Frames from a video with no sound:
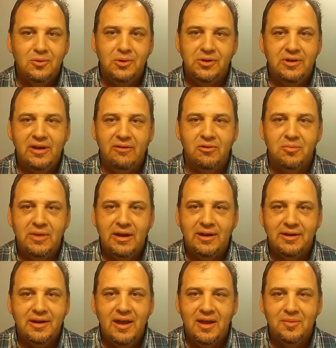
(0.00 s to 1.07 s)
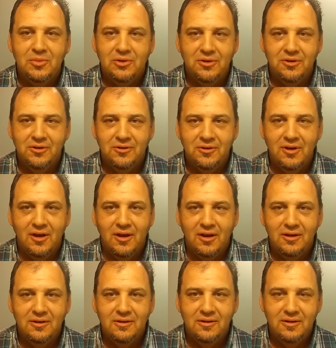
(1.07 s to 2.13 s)
whether you ever make a dime on it or
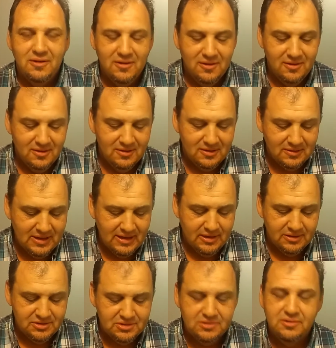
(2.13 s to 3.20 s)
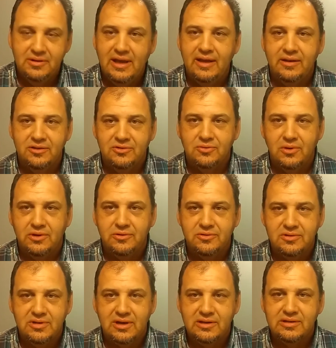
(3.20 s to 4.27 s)
not. That is
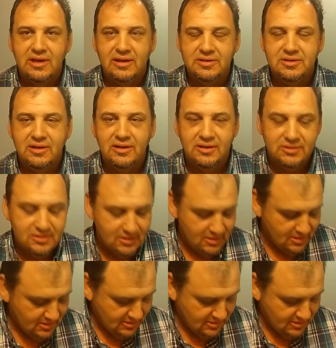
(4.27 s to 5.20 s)
what success is.